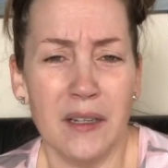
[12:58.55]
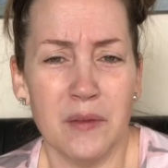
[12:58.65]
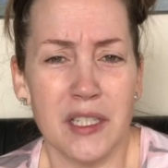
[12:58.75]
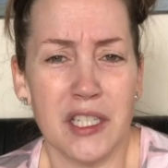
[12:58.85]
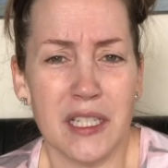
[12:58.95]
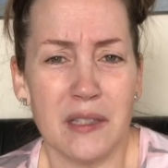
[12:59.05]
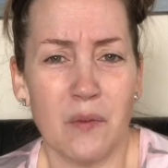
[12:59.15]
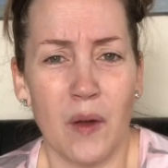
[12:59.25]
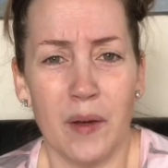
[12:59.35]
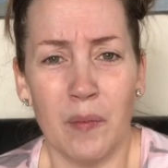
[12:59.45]
It was just
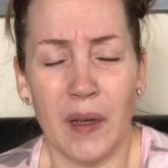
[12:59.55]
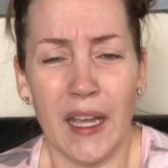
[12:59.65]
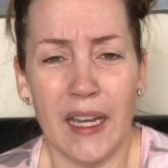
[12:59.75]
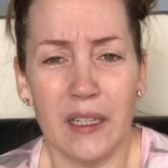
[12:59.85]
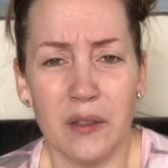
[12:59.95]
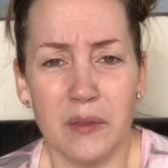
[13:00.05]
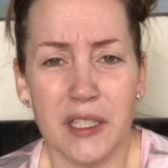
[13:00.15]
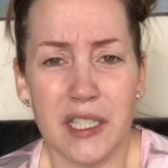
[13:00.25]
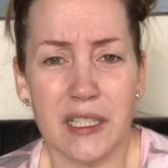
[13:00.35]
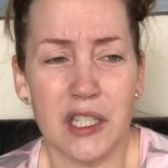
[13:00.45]
1 bite, or it was
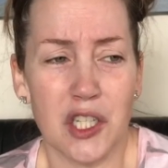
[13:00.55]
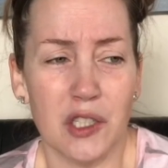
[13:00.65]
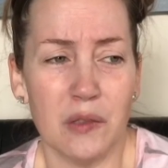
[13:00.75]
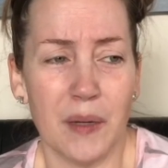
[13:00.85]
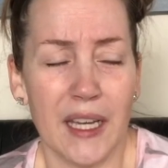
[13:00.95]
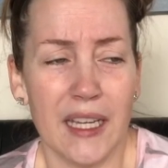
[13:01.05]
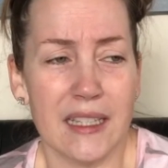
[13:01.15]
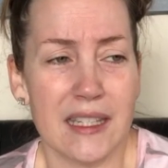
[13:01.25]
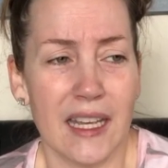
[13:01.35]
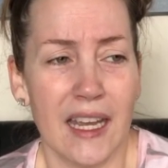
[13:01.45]
just 2 bites.